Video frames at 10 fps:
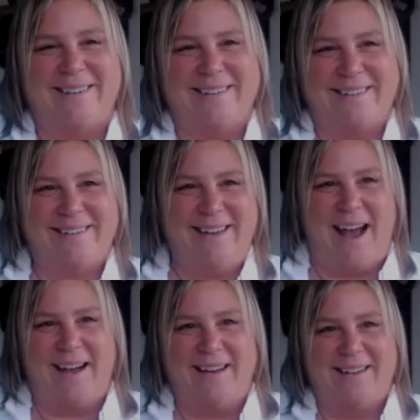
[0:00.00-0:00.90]

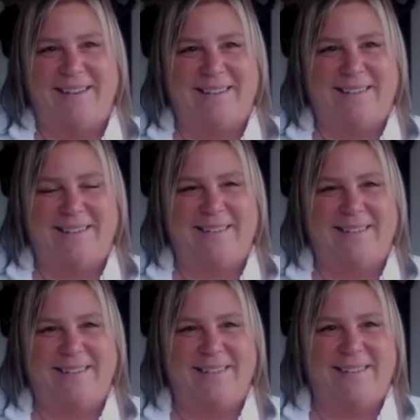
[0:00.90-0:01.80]

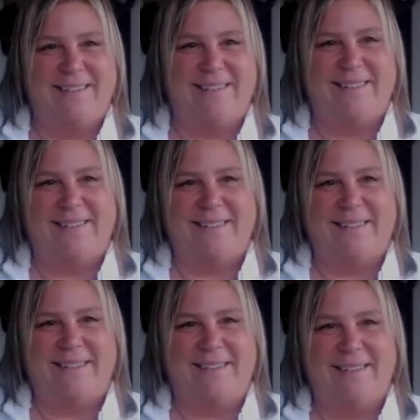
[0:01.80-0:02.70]

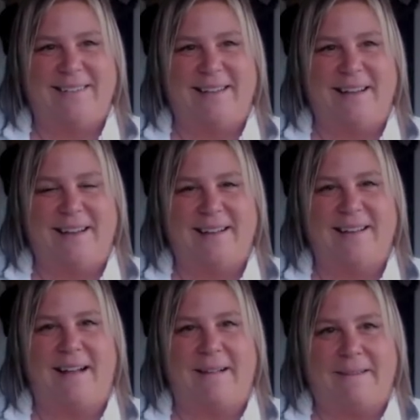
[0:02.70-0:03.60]

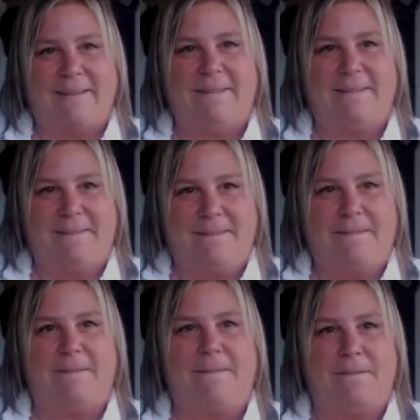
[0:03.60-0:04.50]

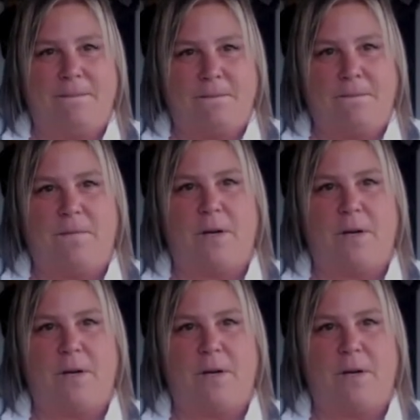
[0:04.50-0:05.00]
This person isn't speaking.